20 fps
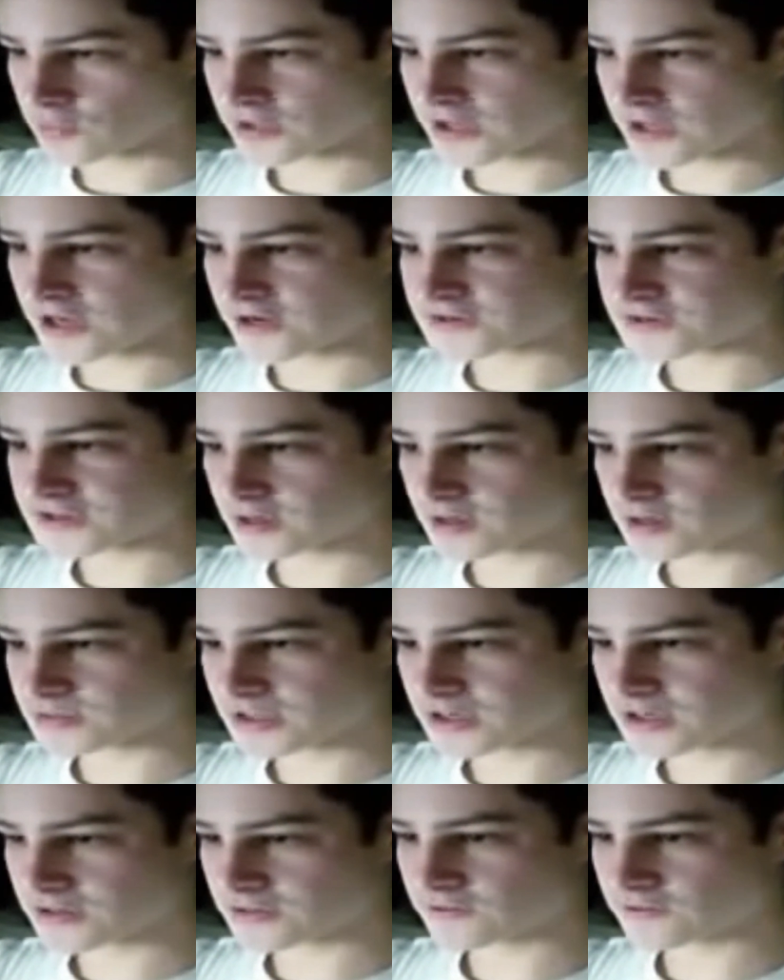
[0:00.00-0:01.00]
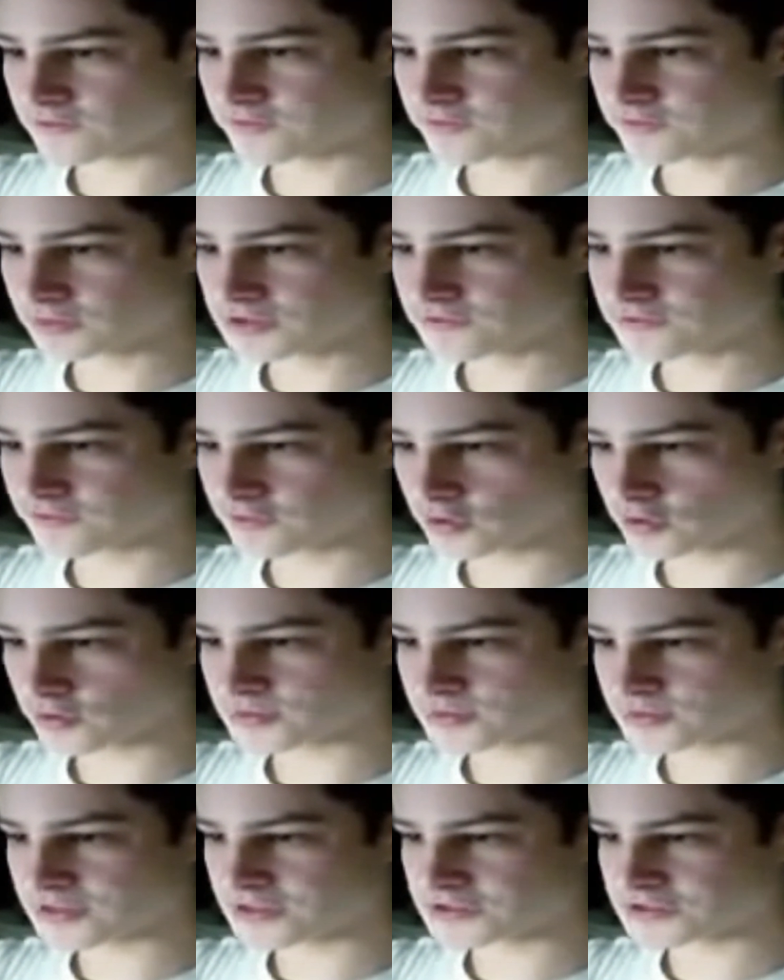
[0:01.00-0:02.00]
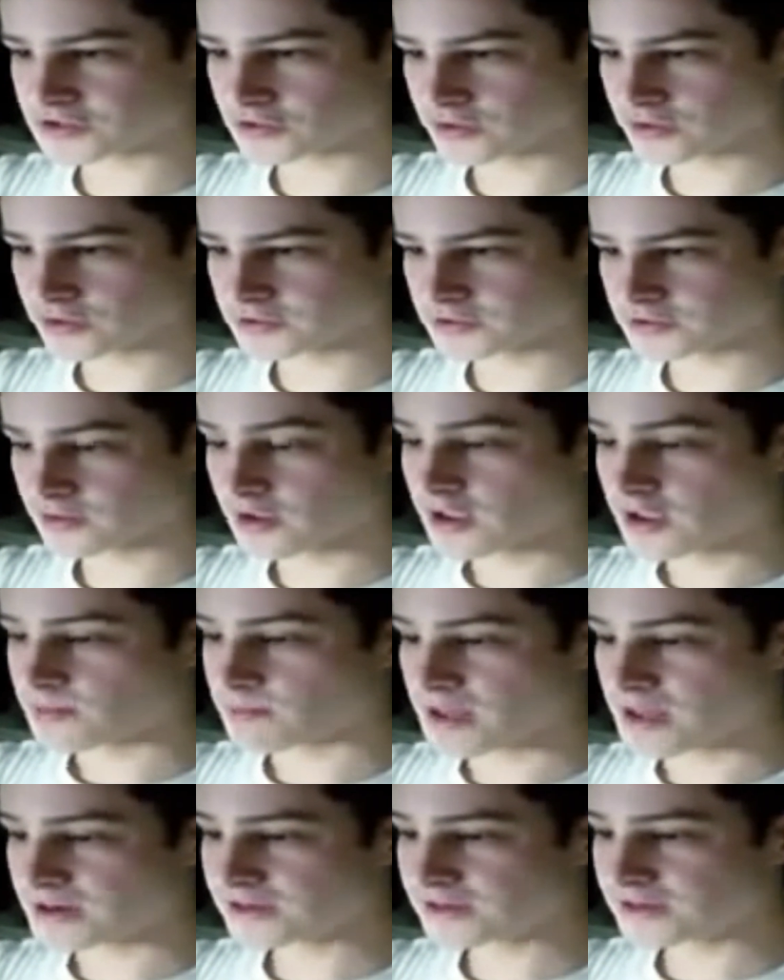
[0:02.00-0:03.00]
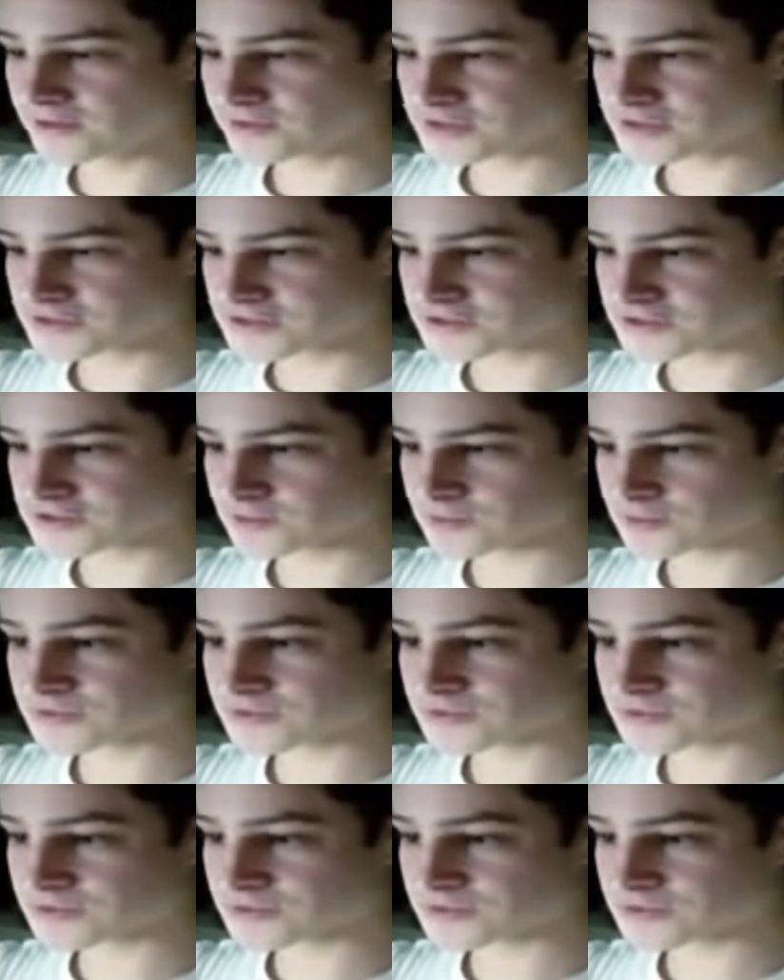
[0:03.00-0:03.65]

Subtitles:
It would have to come together fully formed and integrated. Many living